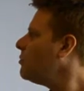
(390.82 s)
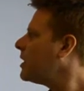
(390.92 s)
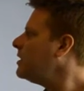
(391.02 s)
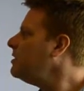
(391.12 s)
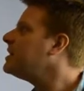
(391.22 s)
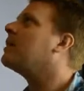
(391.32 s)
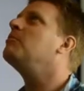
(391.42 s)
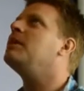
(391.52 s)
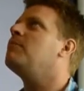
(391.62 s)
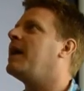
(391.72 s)
can you tell
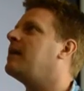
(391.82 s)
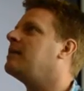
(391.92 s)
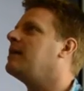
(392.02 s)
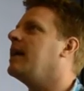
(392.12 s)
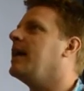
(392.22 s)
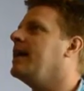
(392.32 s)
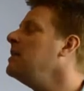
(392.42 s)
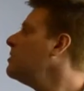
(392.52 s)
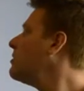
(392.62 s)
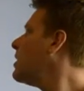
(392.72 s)
me about
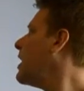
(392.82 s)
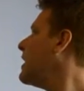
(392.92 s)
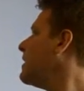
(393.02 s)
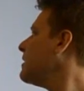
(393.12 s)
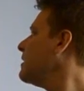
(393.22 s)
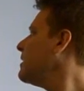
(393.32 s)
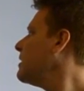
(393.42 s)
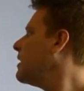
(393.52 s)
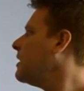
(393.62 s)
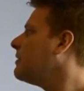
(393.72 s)
indoor lighting,
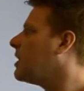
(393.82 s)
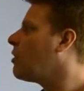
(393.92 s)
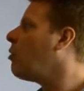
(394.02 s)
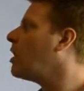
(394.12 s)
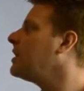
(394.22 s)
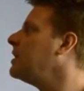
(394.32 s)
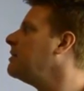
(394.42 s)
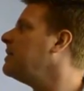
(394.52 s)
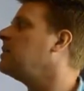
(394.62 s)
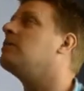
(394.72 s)
a quality
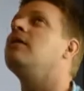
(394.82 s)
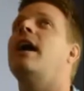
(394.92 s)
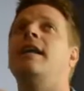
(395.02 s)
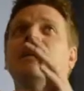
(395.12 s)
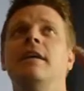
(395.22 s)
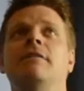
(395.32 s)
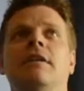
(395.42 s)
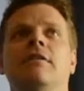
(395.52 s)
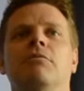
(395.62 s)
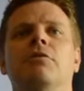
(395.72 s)
of indoor lighting, even
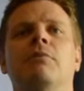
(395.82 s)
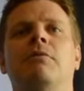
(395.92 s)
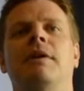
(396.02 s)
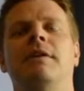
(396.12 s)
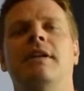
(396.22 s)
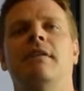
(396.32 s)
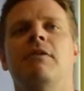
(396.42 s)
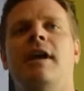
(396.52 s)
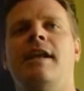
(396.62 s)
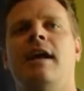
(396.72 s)
in the room that we're in
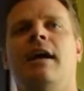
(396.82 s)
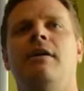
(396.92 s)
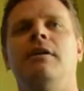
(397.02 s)
right now?